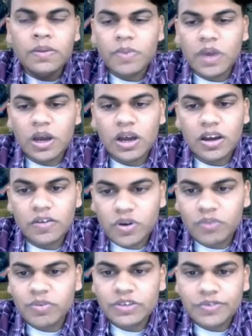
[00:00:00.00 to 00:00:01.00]

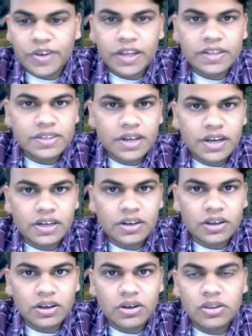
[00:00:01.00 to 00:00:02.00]
from which we can select
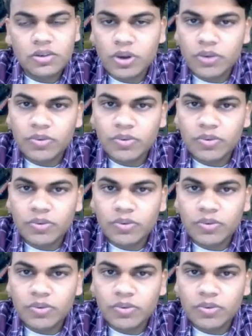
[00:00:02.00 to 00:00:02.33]
the one